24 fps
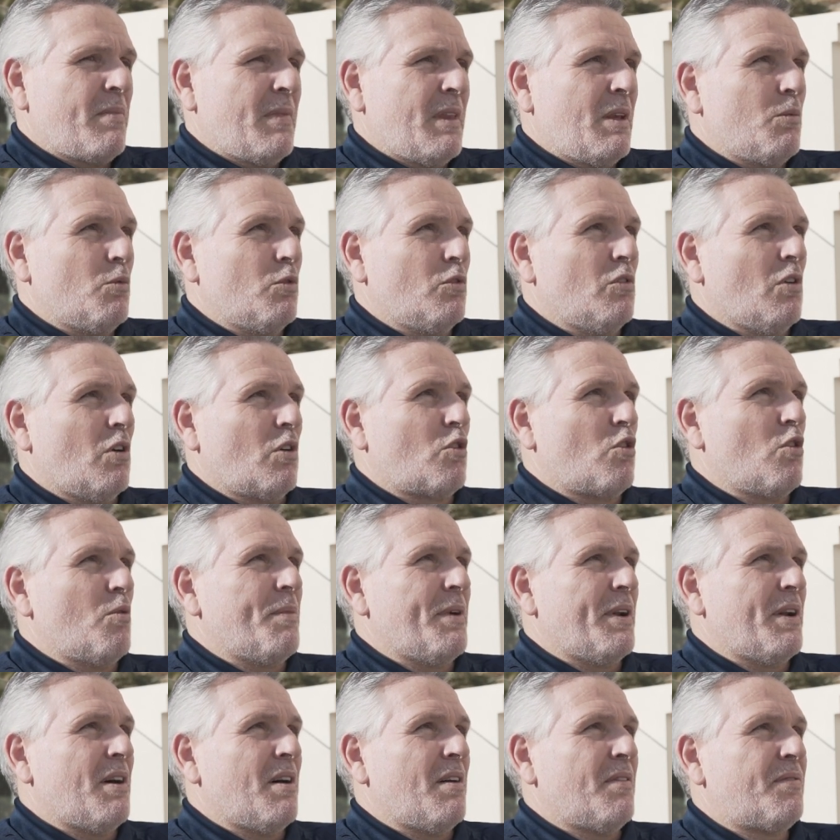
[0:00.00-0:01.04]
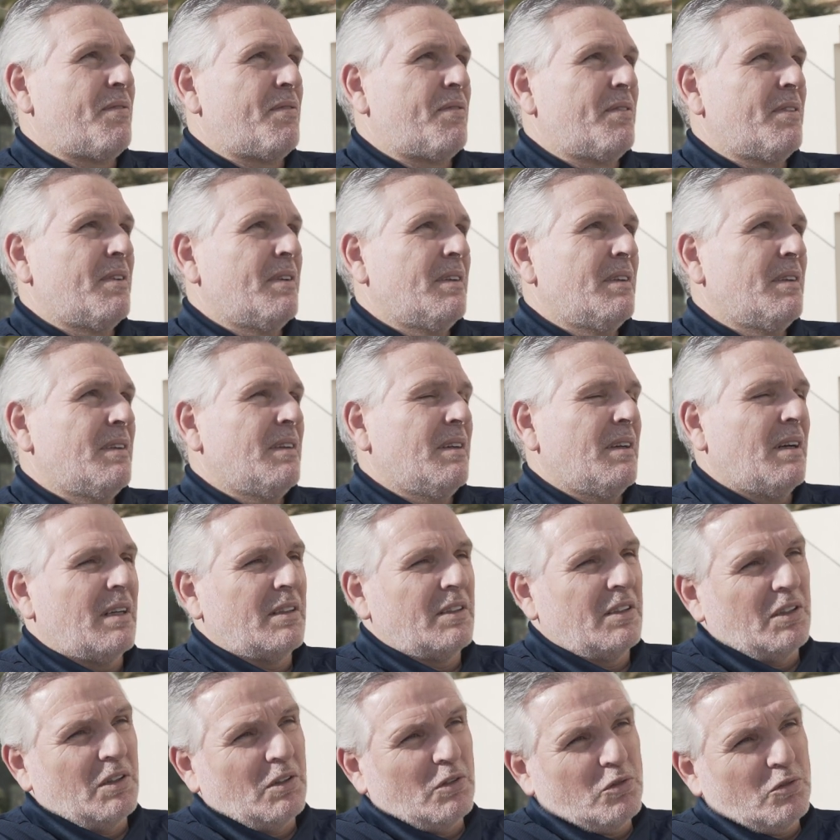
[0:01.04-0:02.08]
was not coming off and,
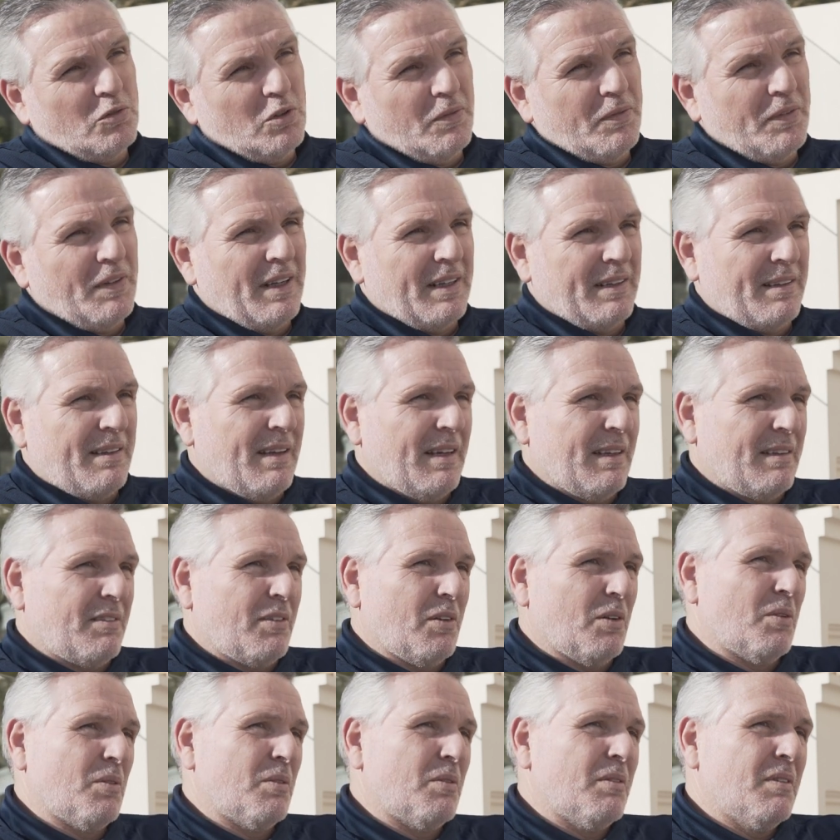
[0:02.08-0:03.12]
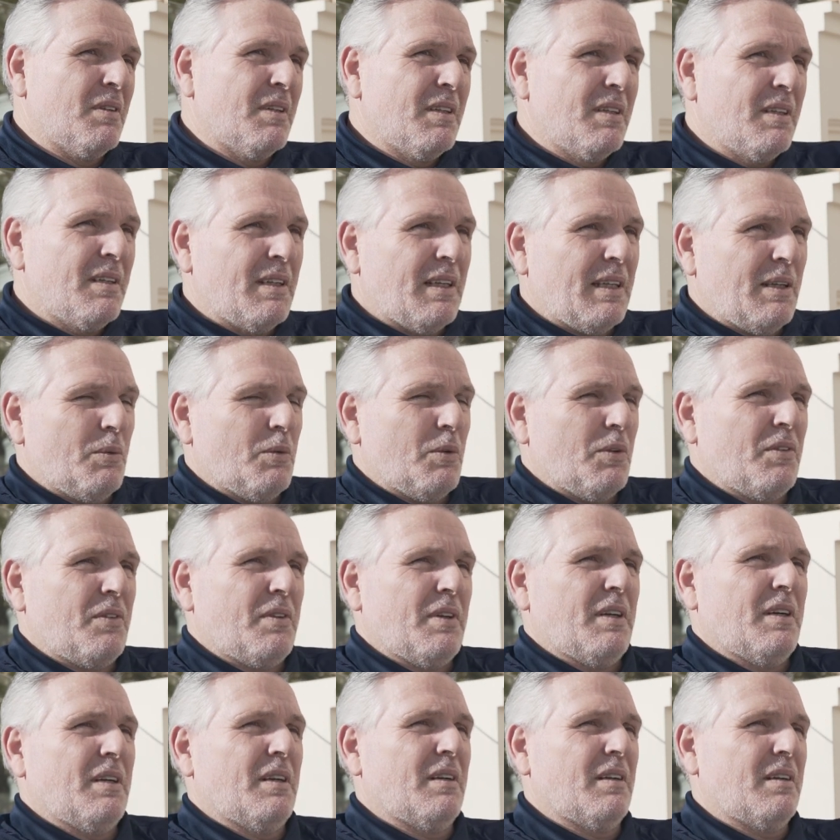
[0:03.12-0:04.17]
you know, stuff like that. So he was
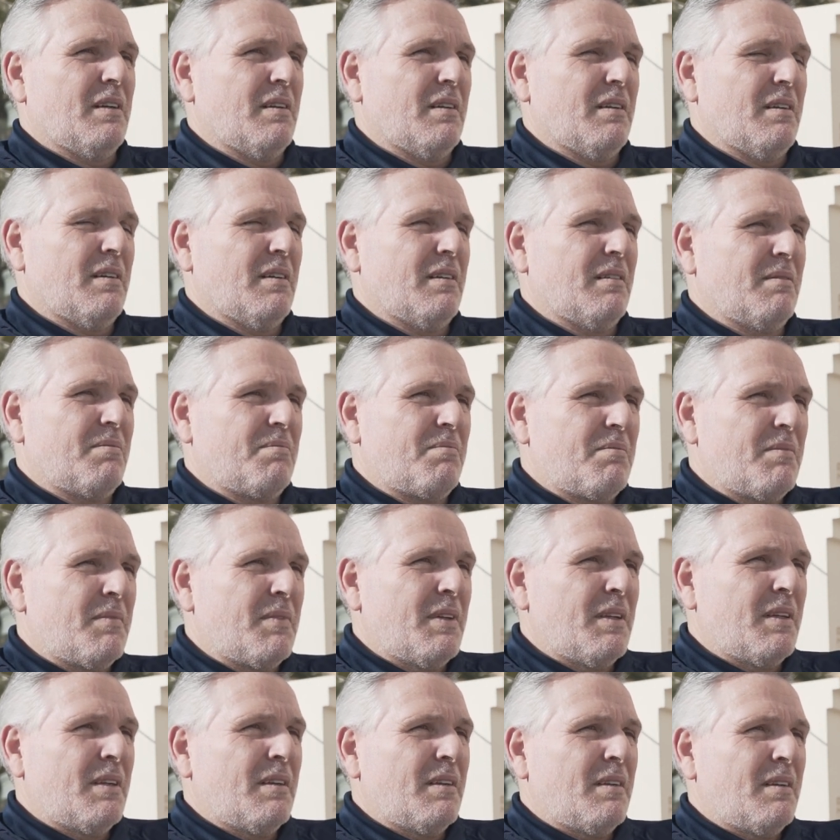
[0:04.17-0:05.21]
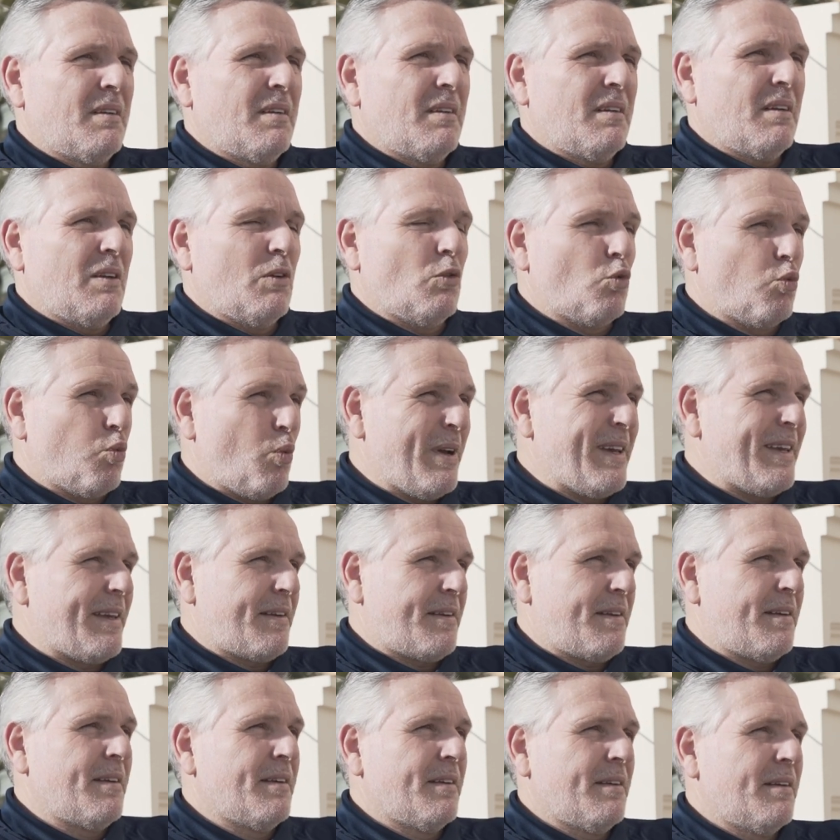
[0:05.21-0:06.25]
uh, he was
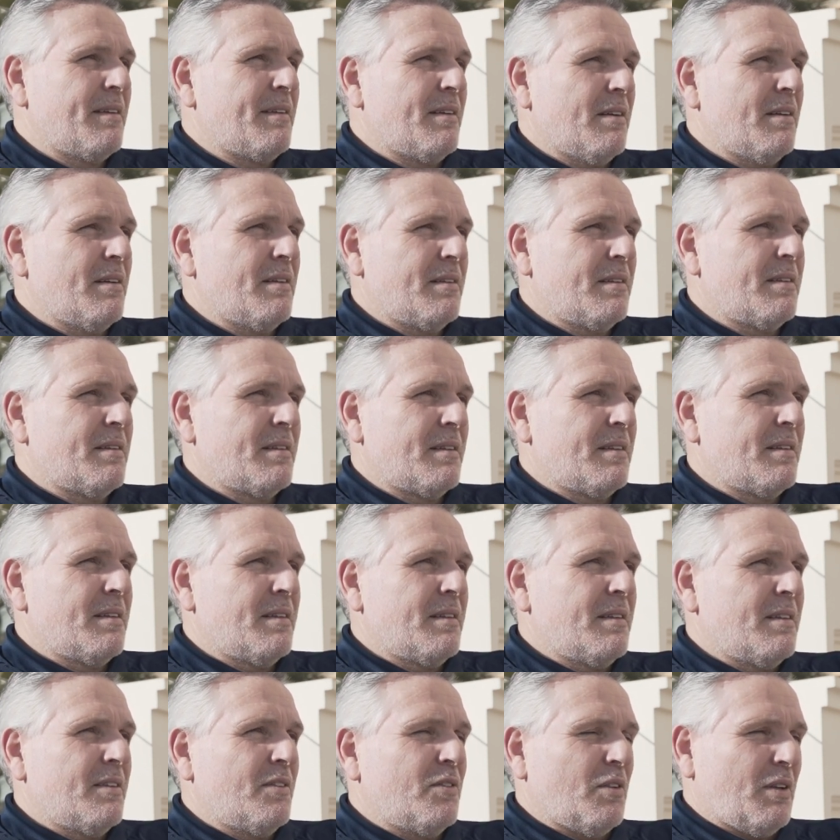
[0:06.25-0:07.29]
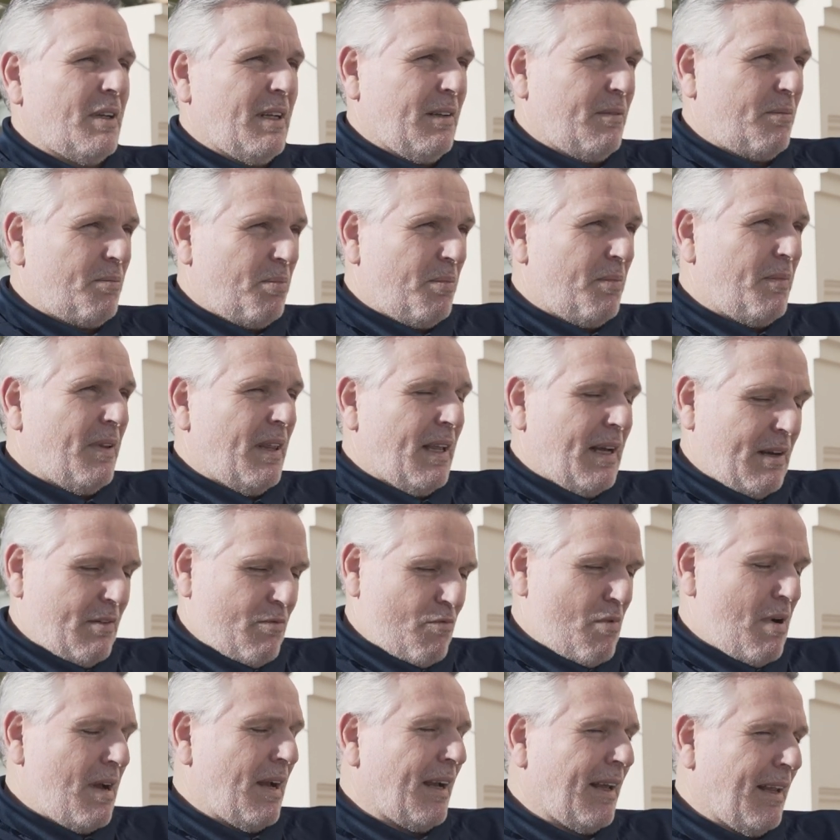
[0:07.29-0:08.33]
weak. So that that rang